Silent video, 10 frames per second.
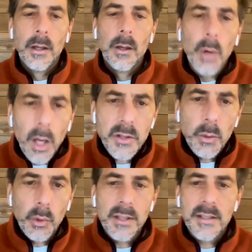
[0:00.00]
We also
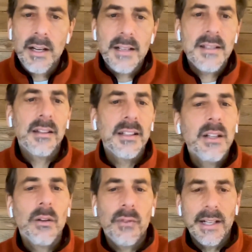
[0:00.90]
will discuss the
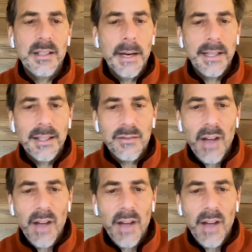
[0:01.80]
legal fight to make this